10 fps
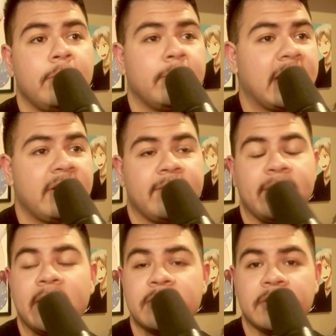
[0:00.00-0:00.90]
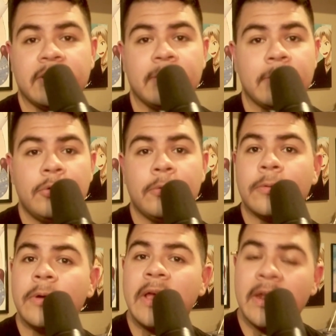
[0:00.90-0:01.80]
manufactured them, who
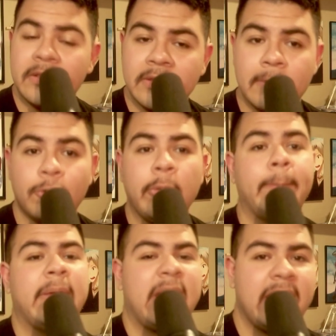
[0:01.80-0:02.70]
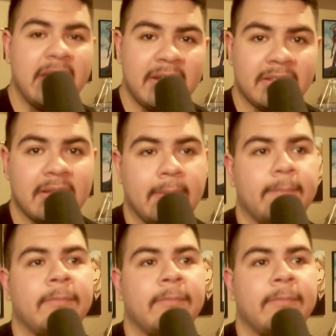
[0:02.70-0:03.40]
created them, who painted them.